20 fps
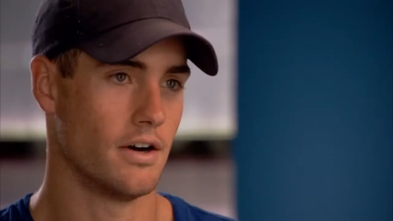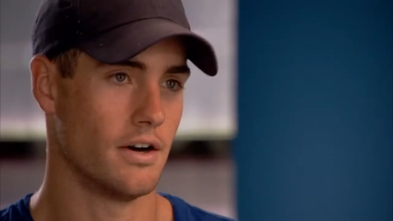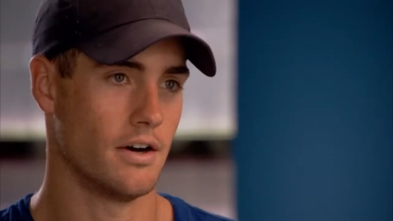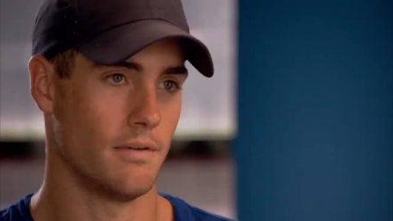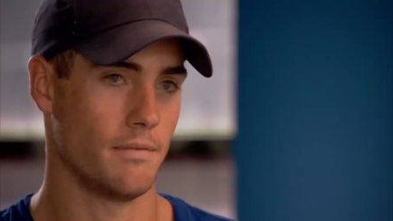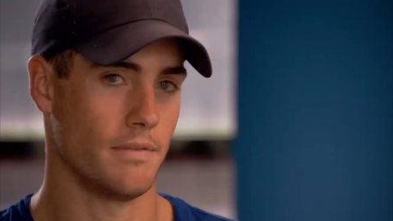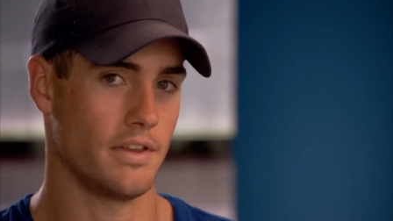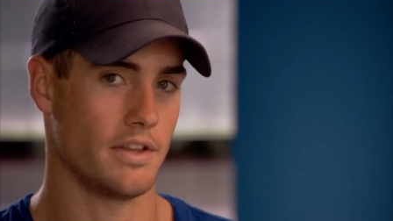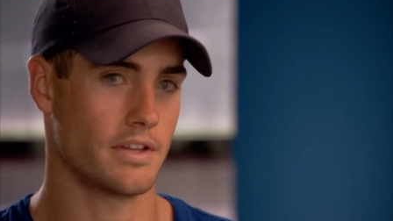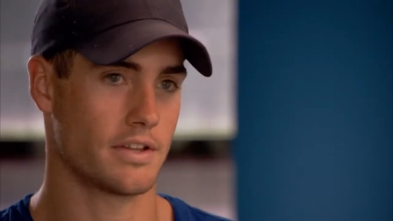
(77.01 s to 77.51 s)

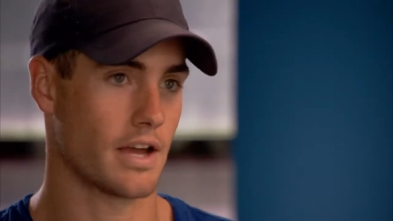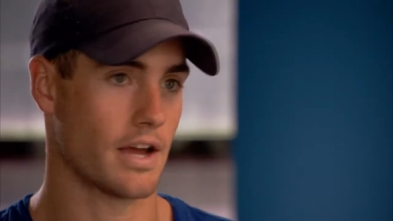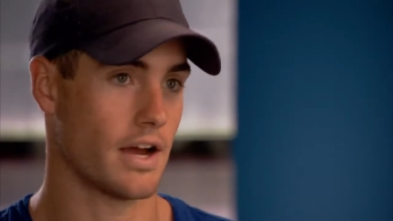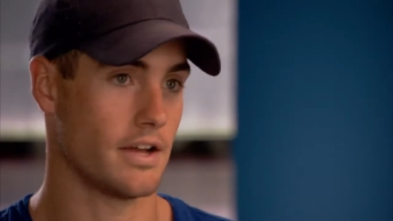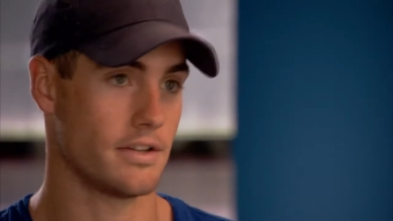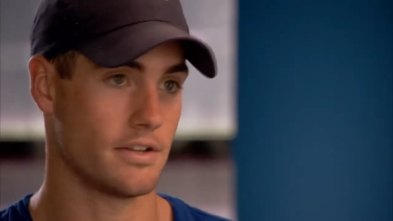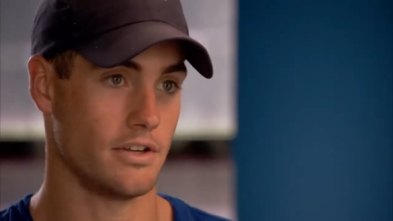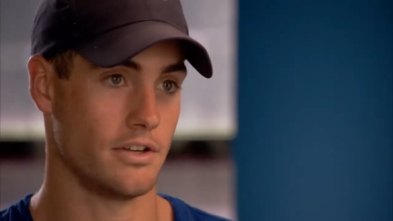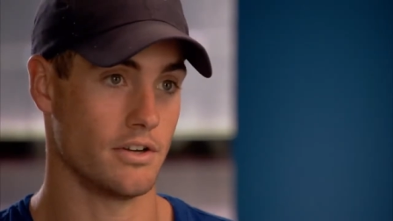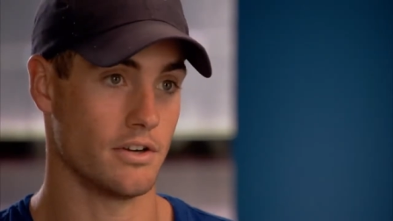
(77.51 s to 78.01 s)
um, and these
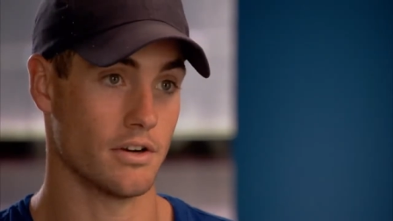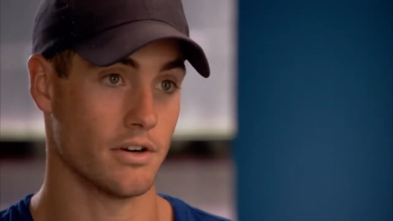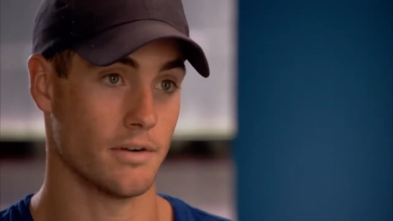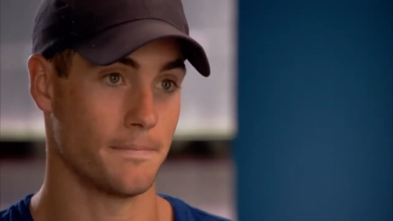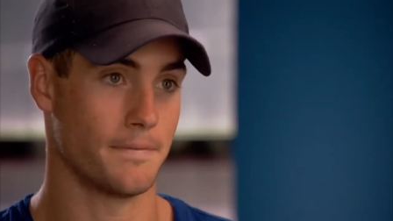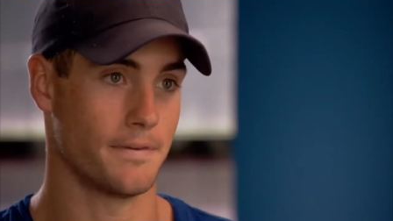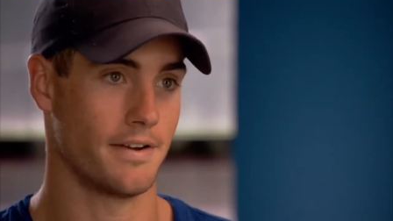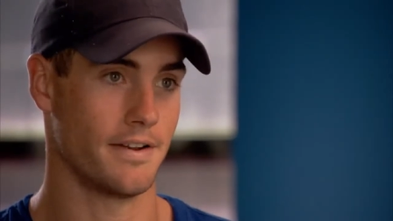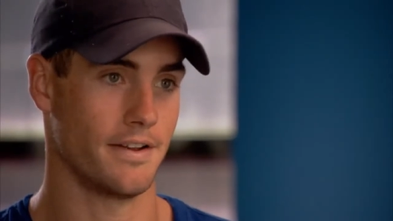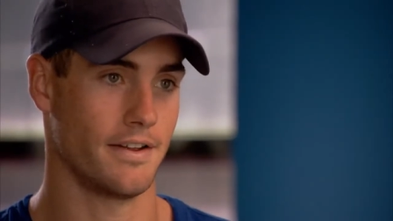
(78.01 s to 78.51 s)
guys in
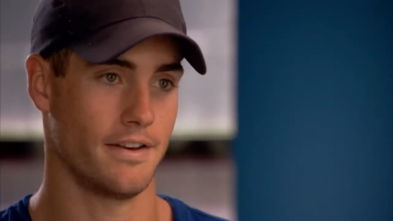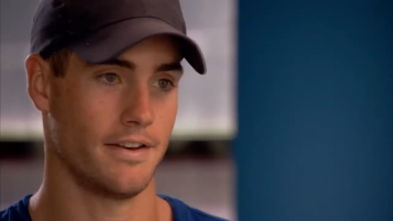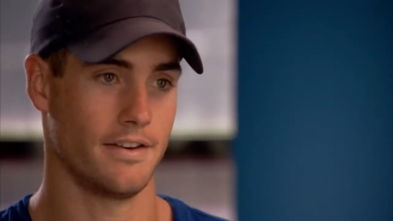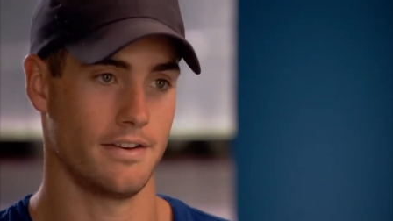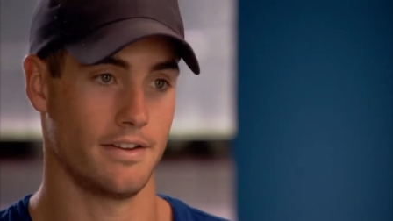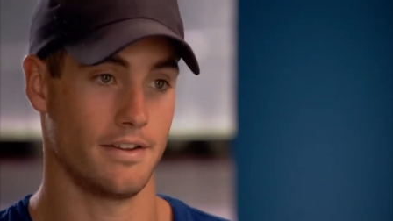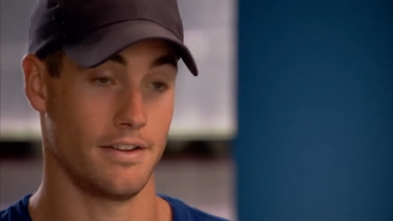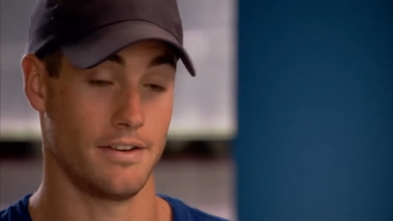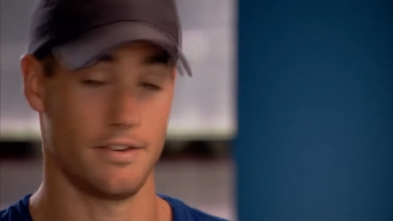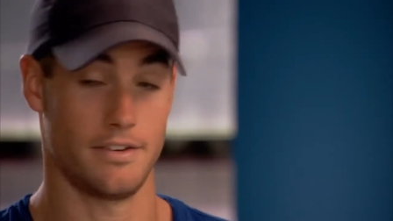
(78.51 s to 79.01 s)
Europe
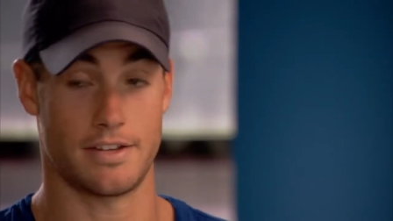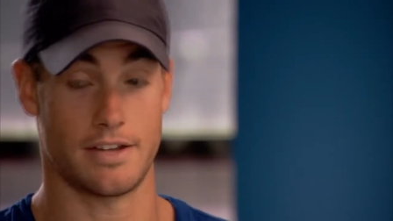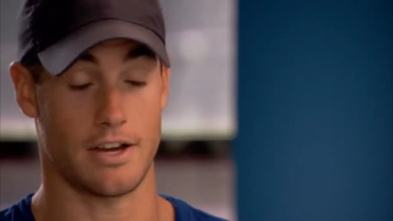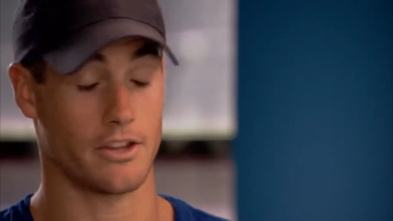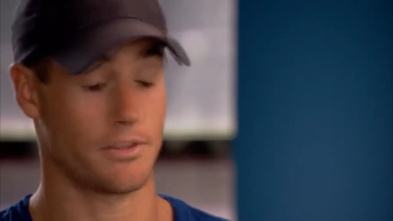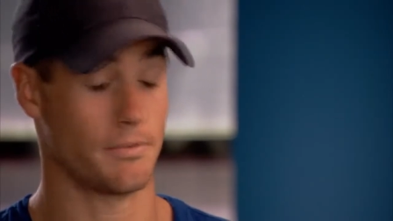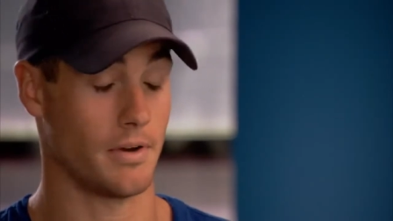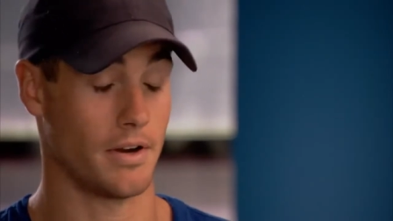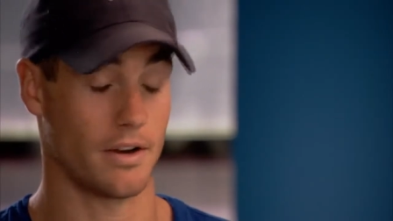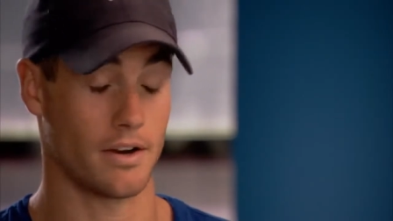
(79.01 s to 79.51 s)
and in
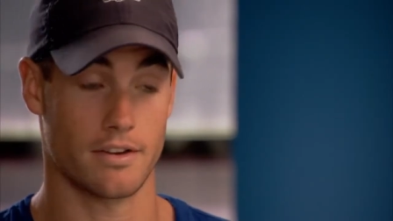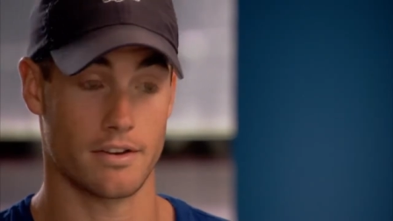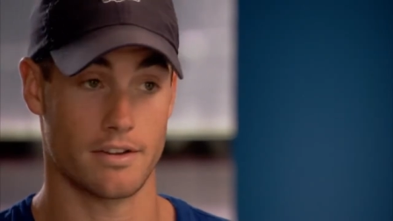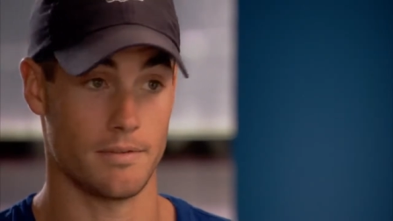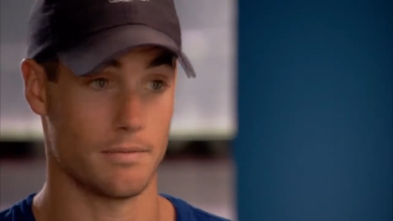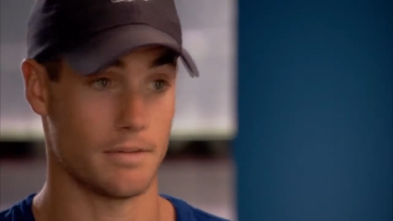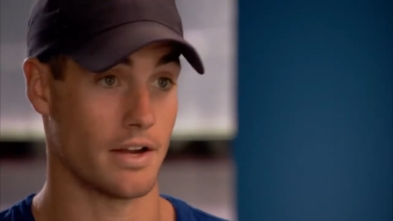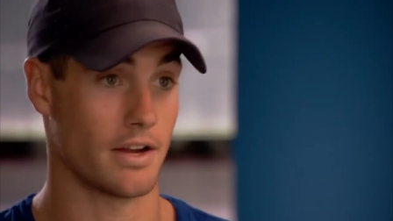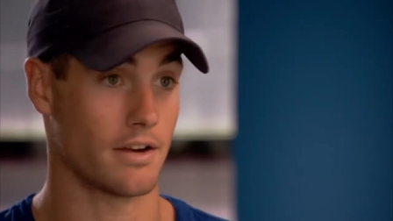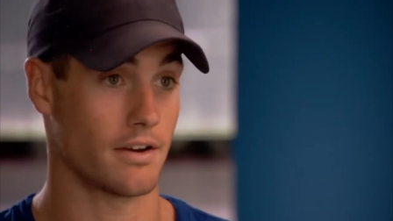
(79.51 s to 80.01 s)
South America
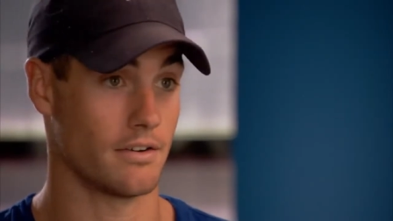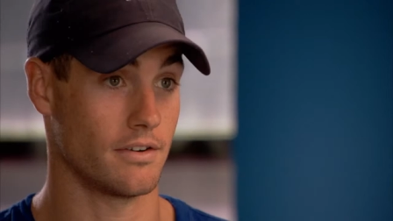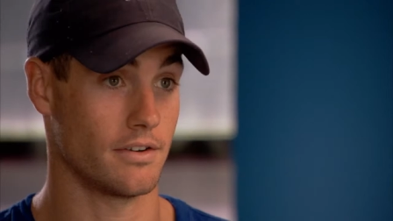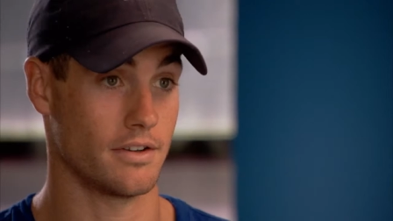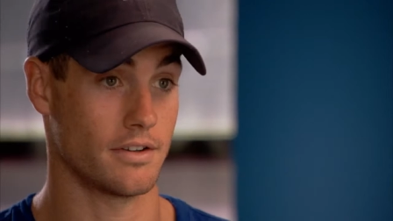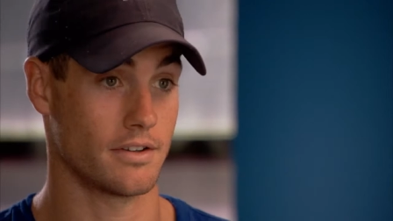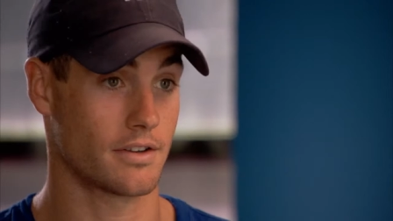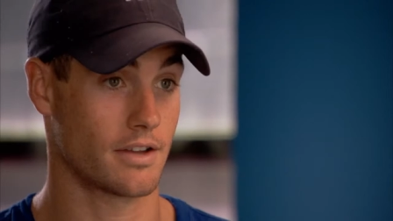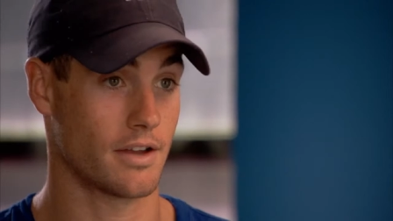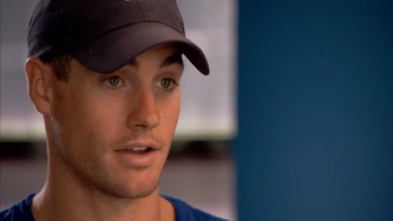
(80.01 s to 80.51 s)
seems like are
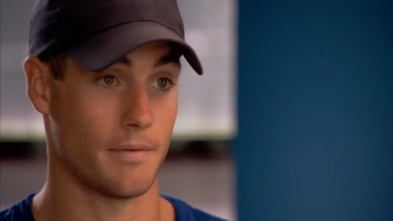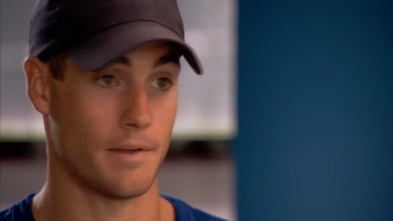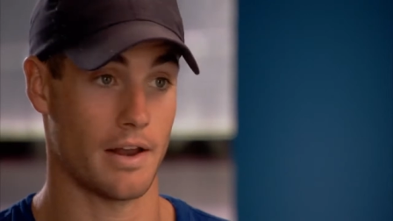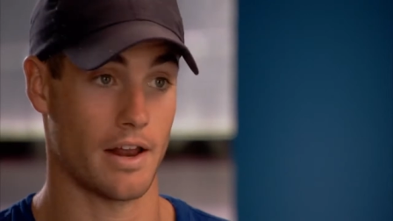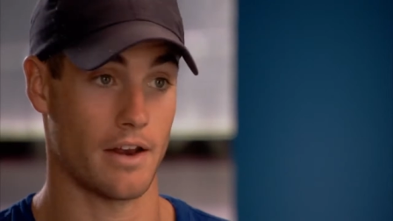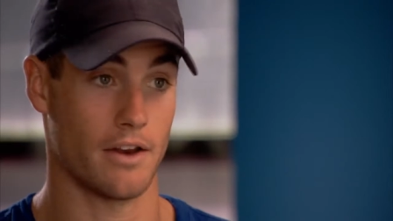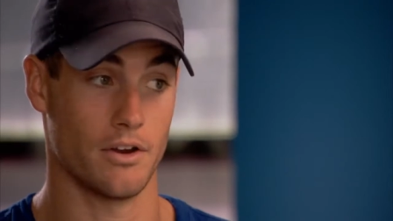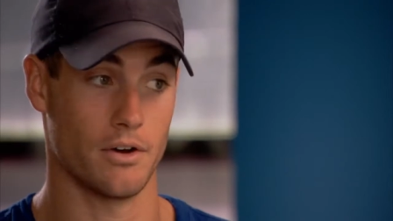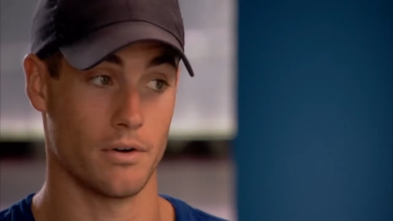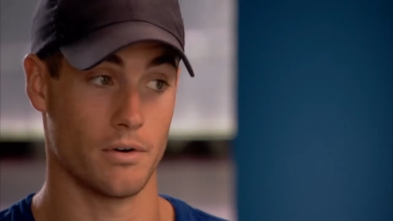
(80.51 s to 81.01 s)
just coming
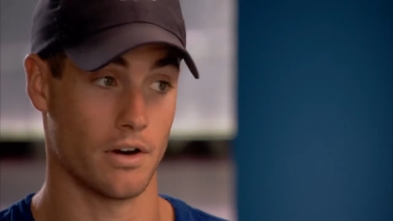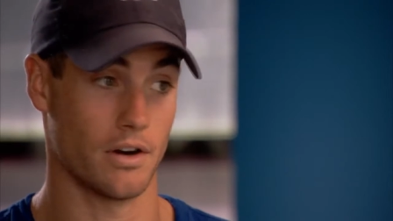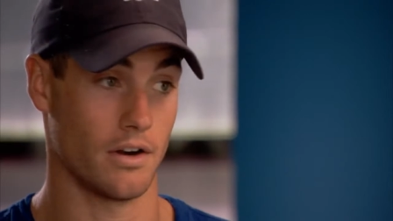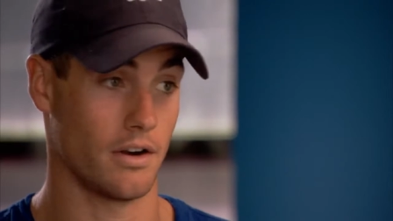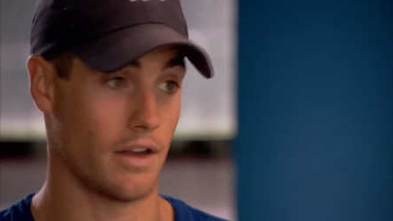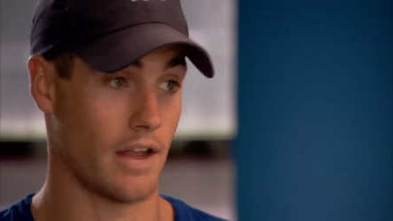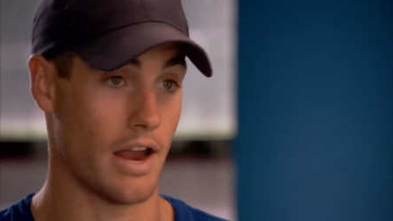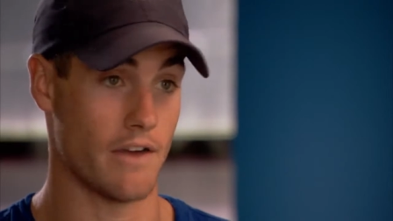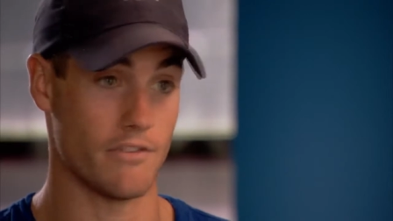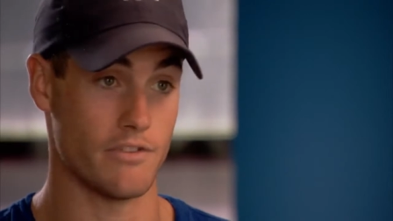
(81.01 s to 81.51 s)
out of nowhere
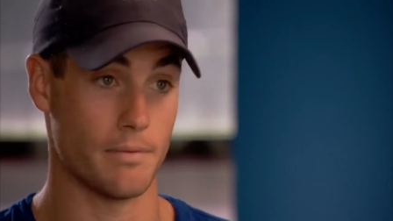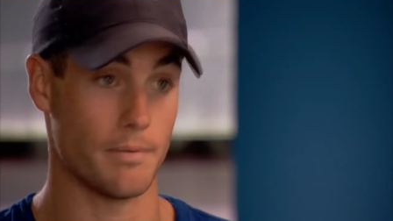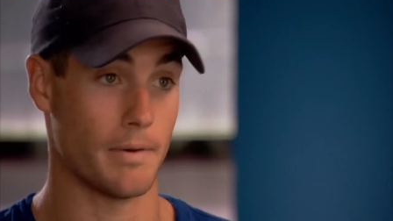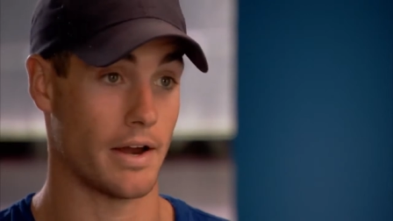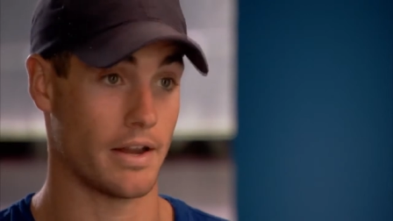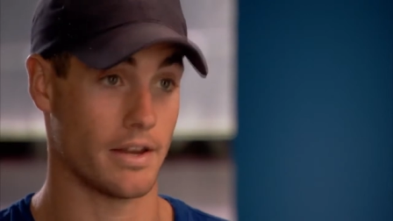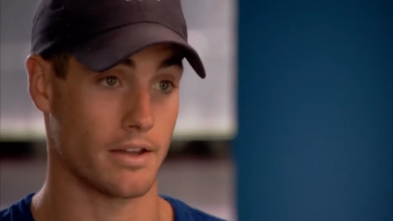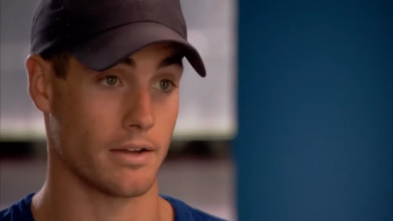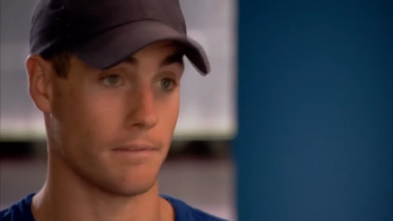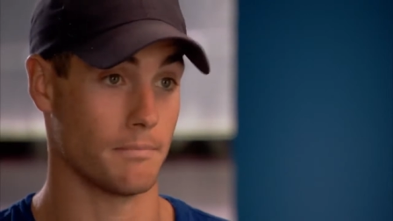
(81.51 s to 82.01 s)
and
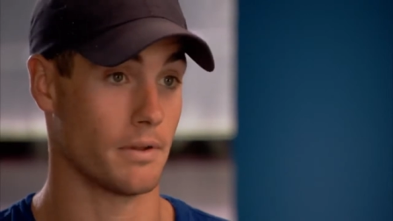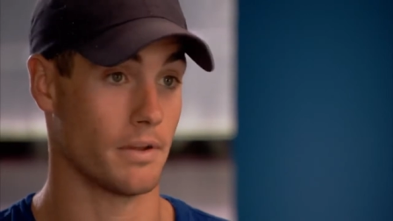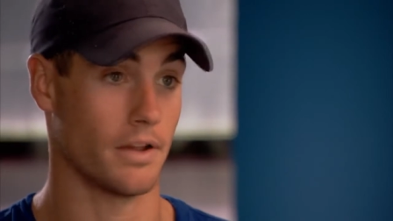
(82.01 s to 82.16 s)
everybody can